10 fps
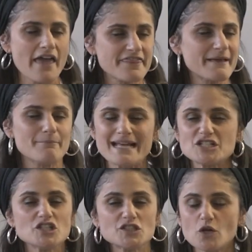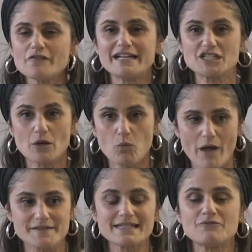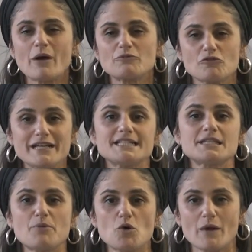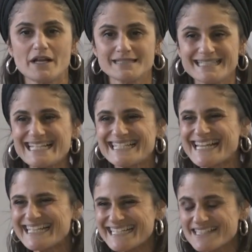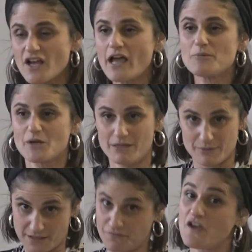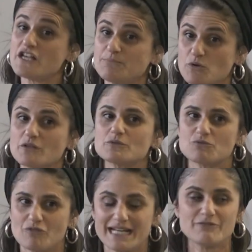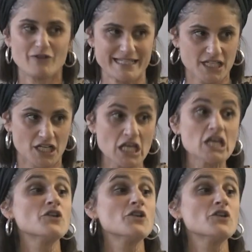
I think, mentions Soloveitchik once, if one reads the book, one understands that the entire book, and it was the first book that was really written